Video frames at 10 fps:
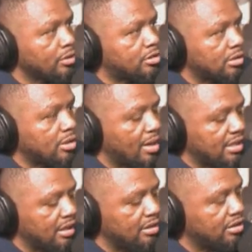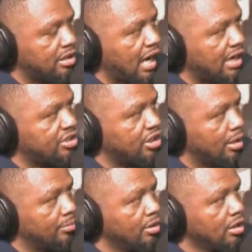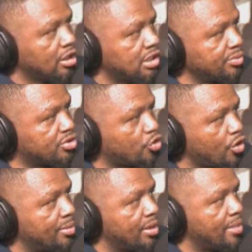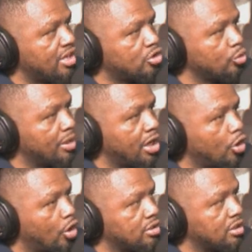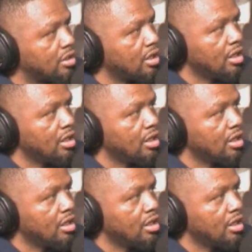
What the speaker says: Get out of the gym because he was screaming and making too many noises